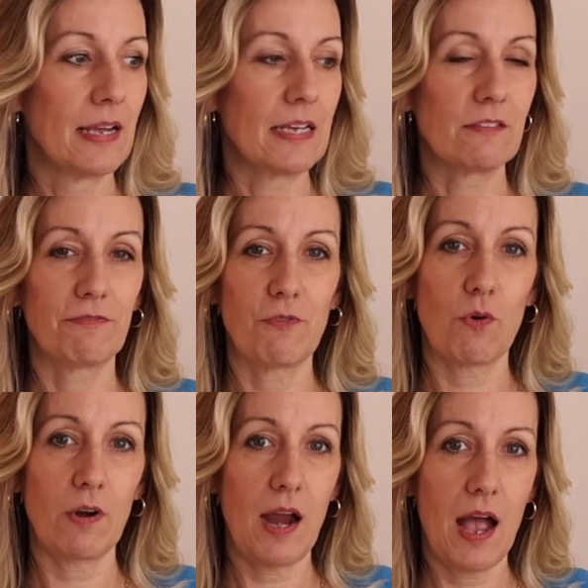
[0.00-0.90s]
is
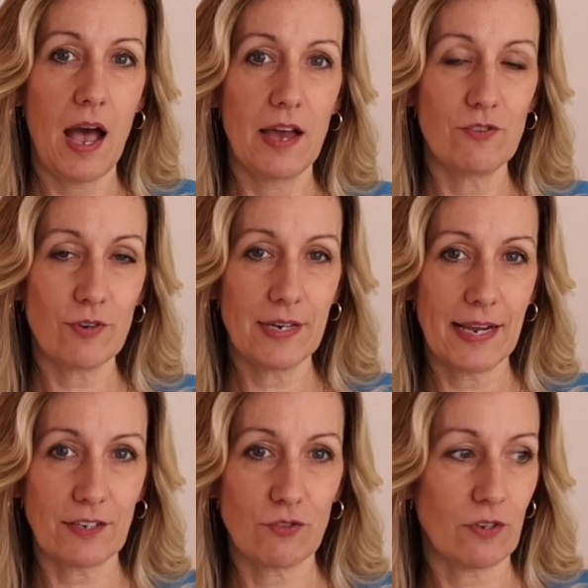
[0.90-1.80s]
400
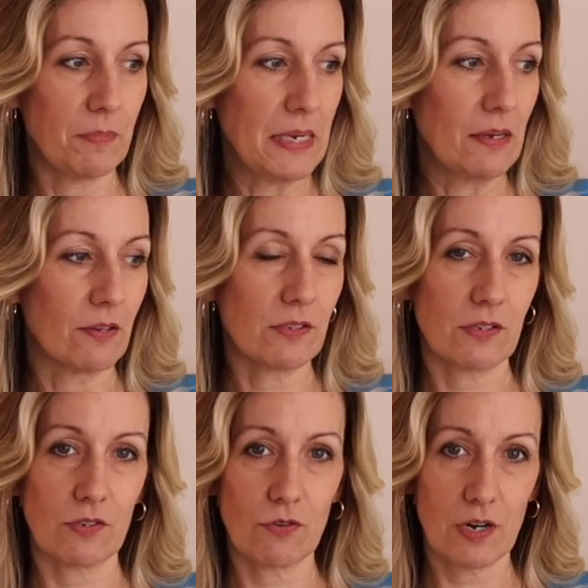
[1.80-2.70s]
extra meals
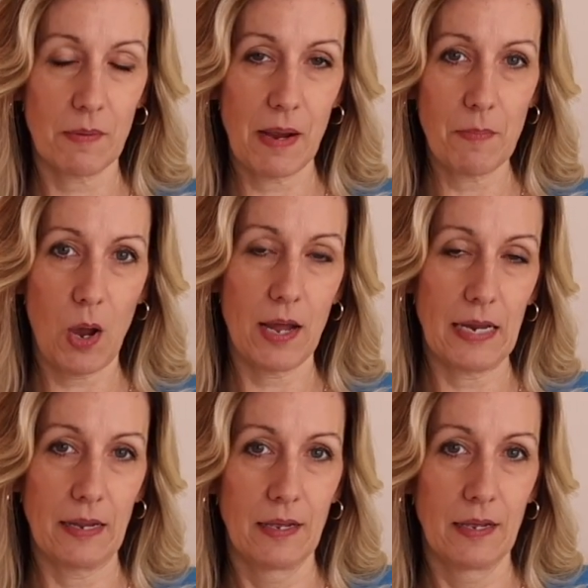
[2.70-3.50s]
stored on my body.